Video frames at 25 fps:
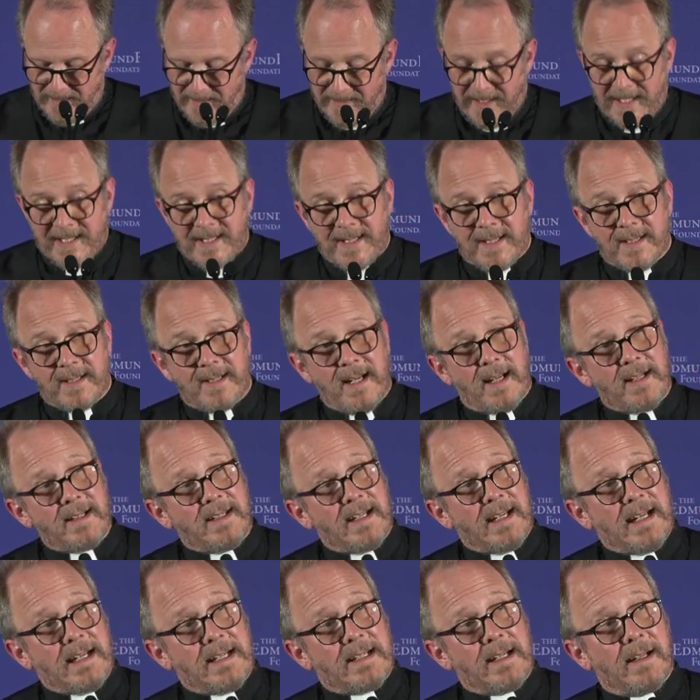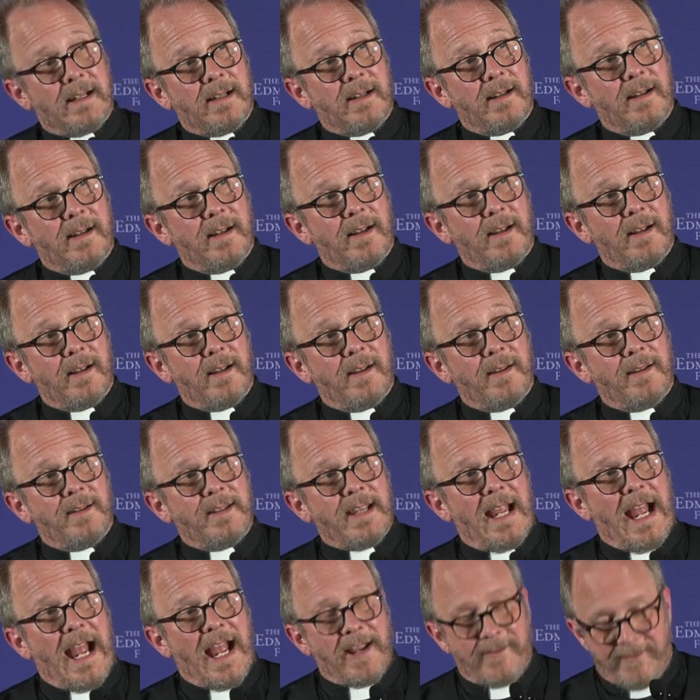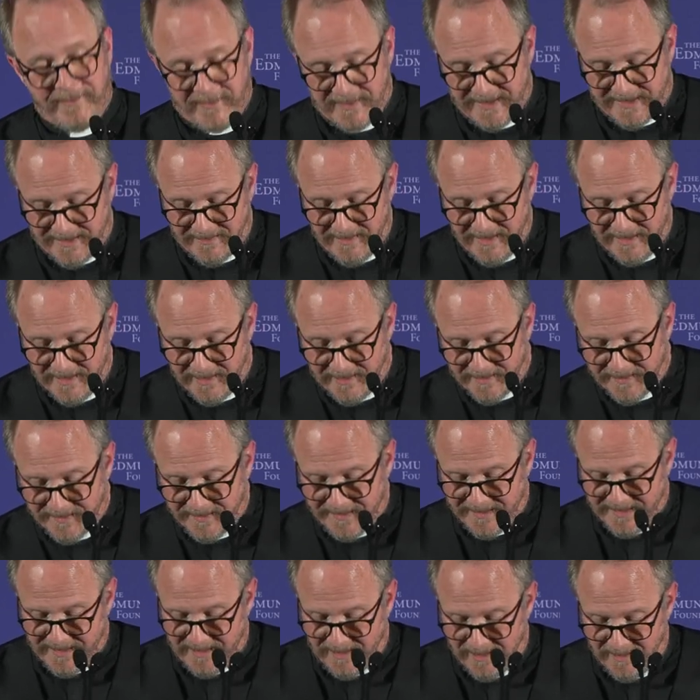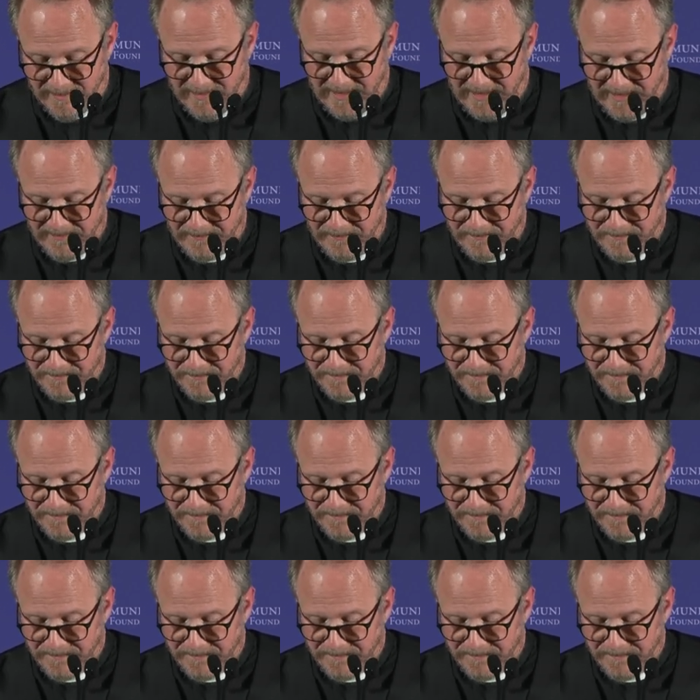They studied the adversary that was coming.